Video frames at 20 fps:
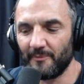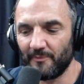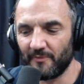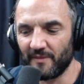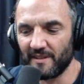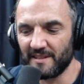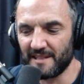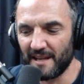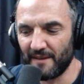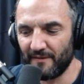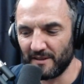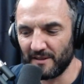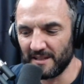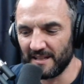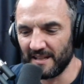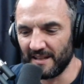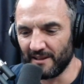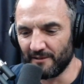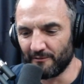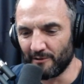it's
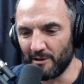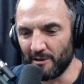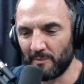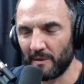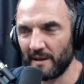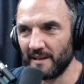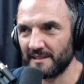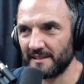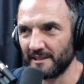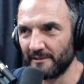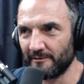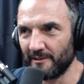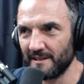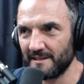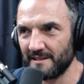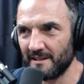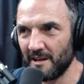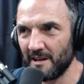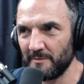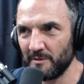definitely the right place at the right
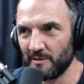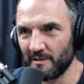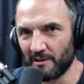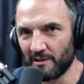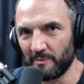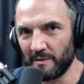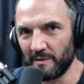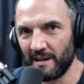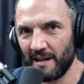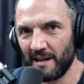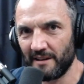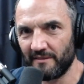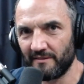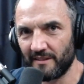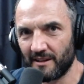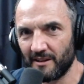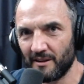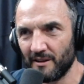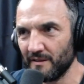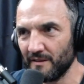time. You're a little bit ahead of
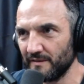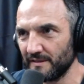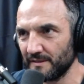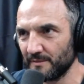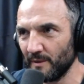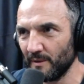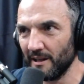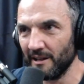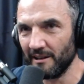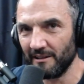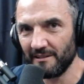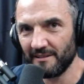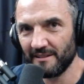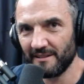the curve as well.